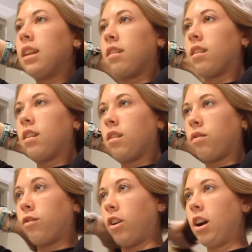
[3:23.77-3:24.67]
least in the
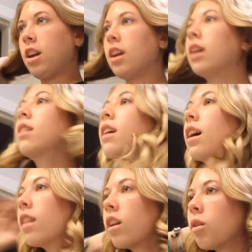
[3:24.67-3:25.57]
front, it's like
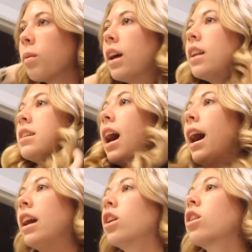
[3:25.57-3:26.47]
a little bit
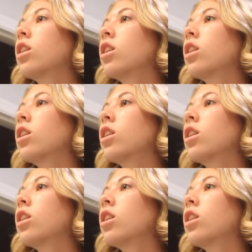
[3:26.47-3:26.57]
tighter